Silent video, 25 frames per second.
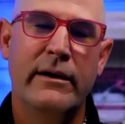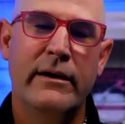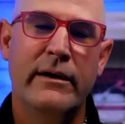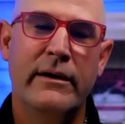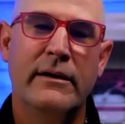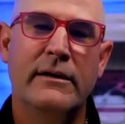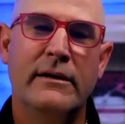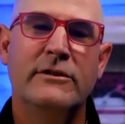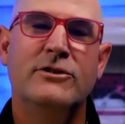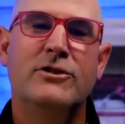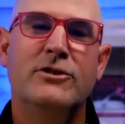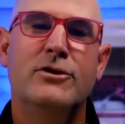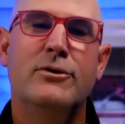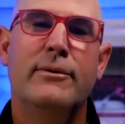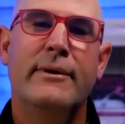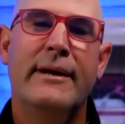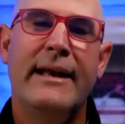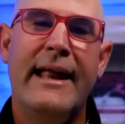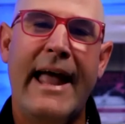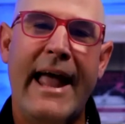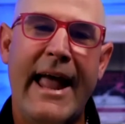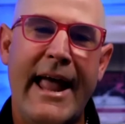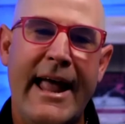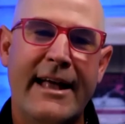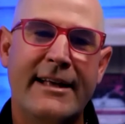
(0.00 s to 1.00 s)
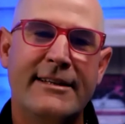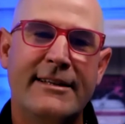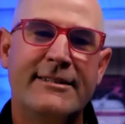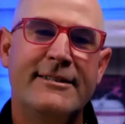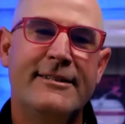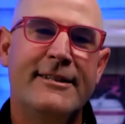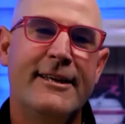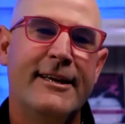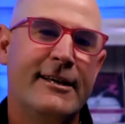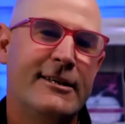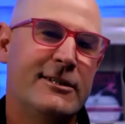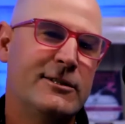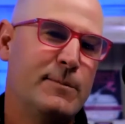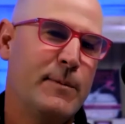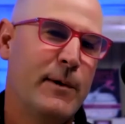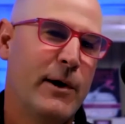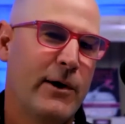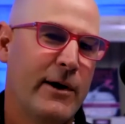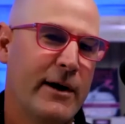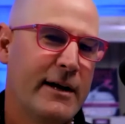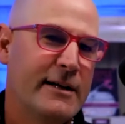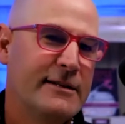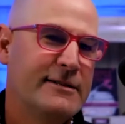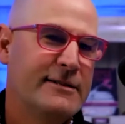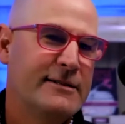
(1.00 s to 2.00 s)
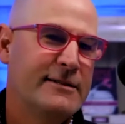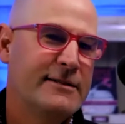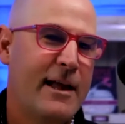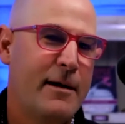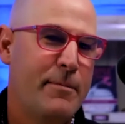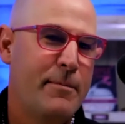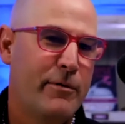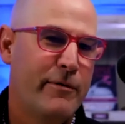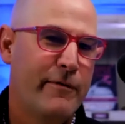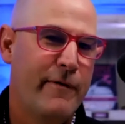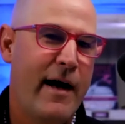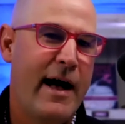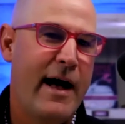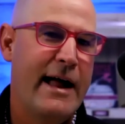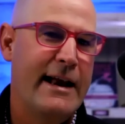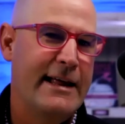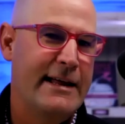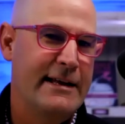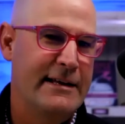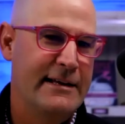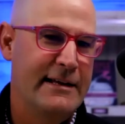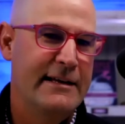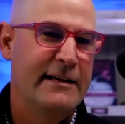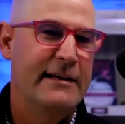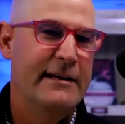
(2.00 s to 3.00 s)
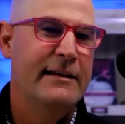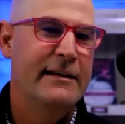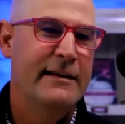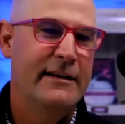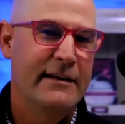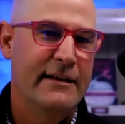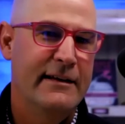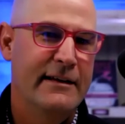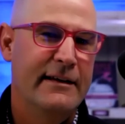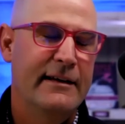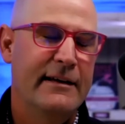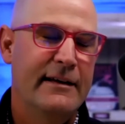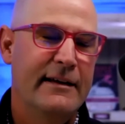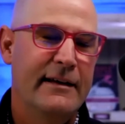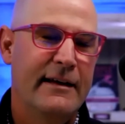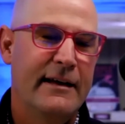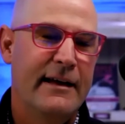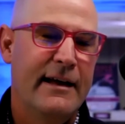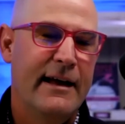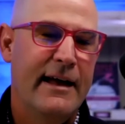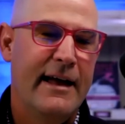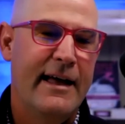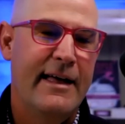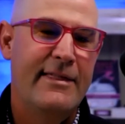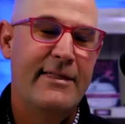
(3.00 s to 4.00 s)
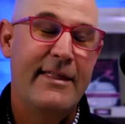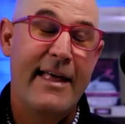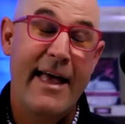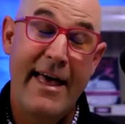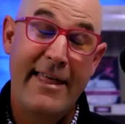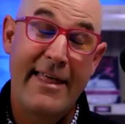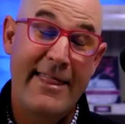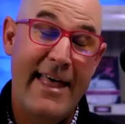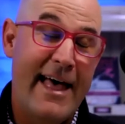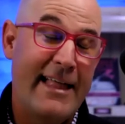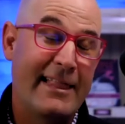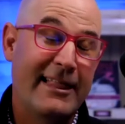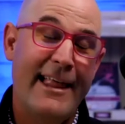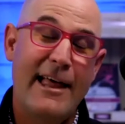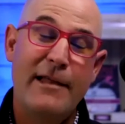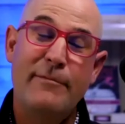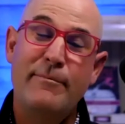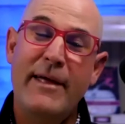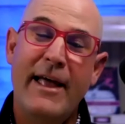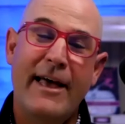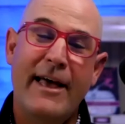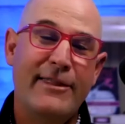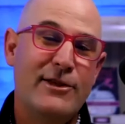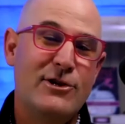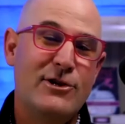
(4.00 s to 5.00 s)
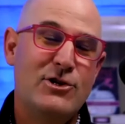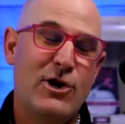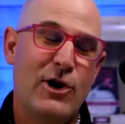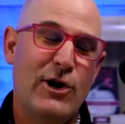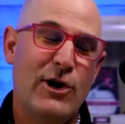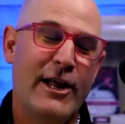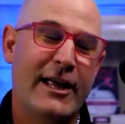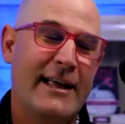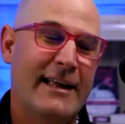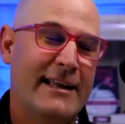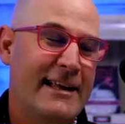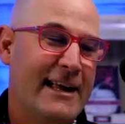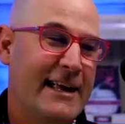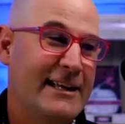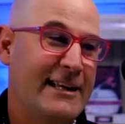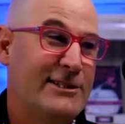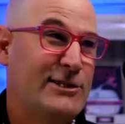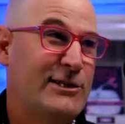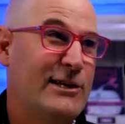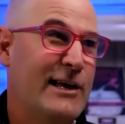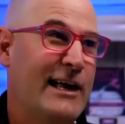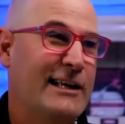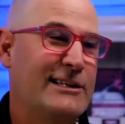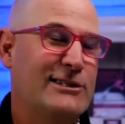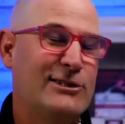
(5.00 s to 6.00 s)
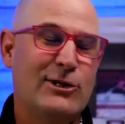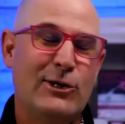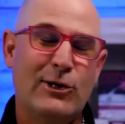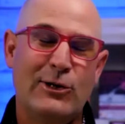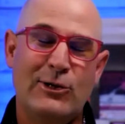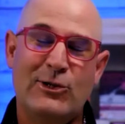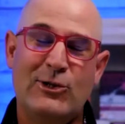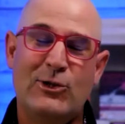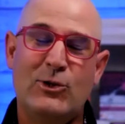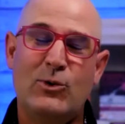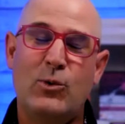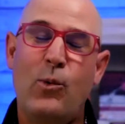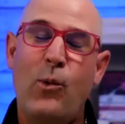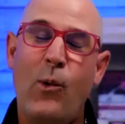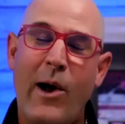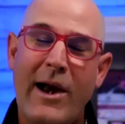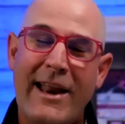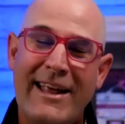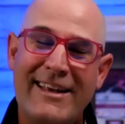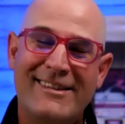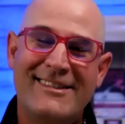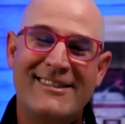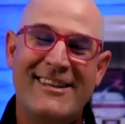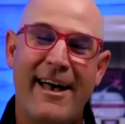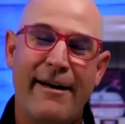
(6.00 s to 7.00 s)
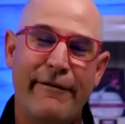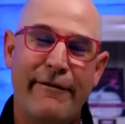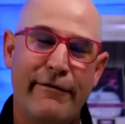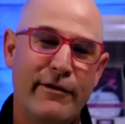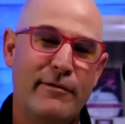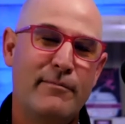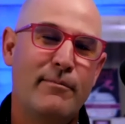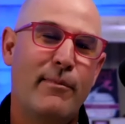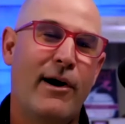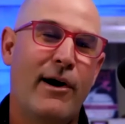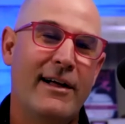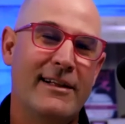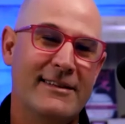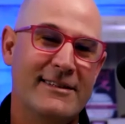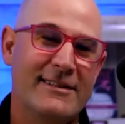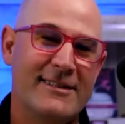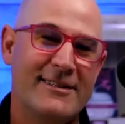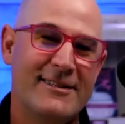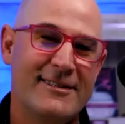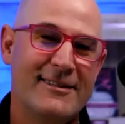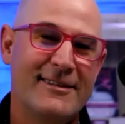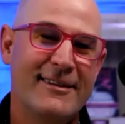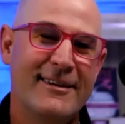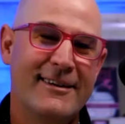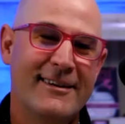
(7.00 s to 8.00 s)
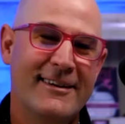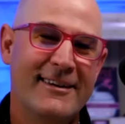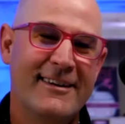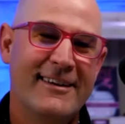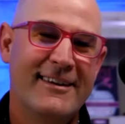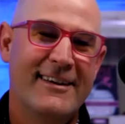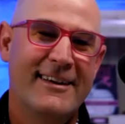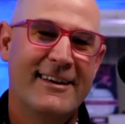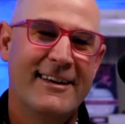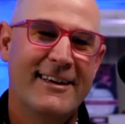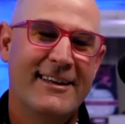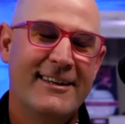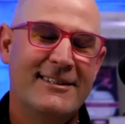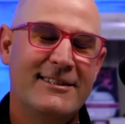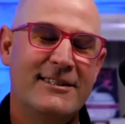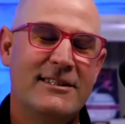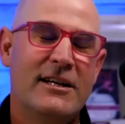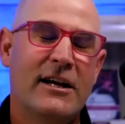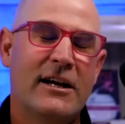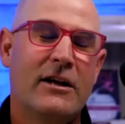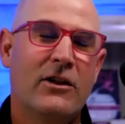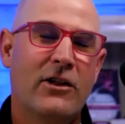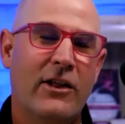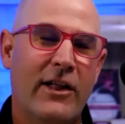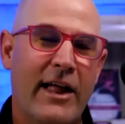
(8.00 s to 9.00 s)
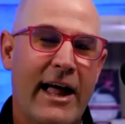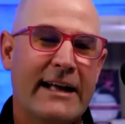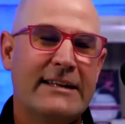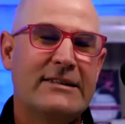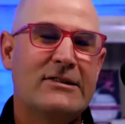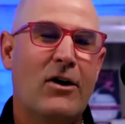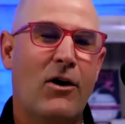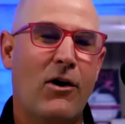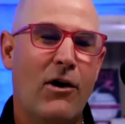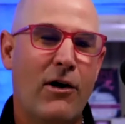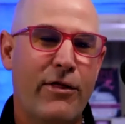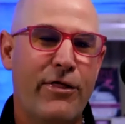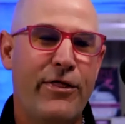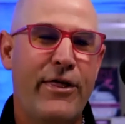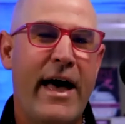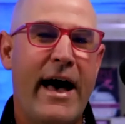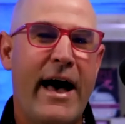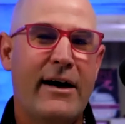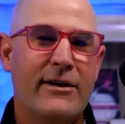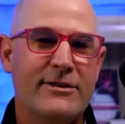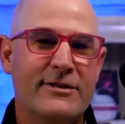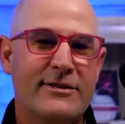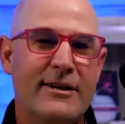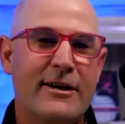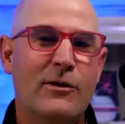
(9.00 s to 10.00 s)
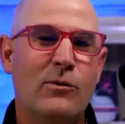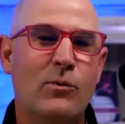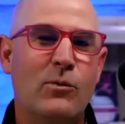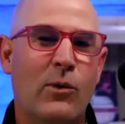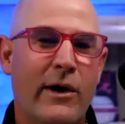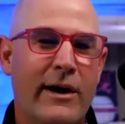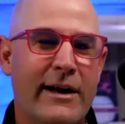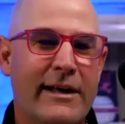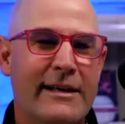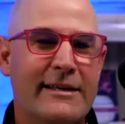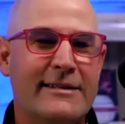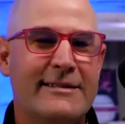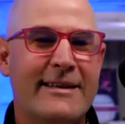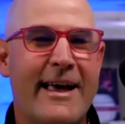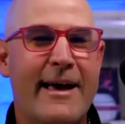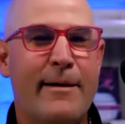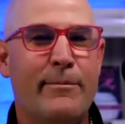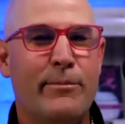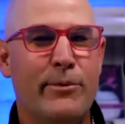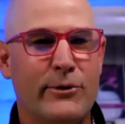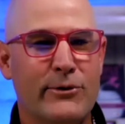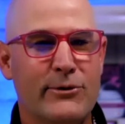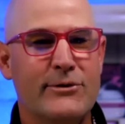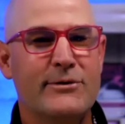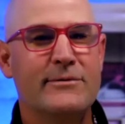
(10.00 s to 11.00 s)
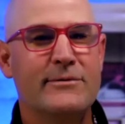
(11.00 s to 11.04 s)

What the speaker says: to enhance the experience that they provided. And that led me on the journey. It took 27 months to collect all 1,001 examples.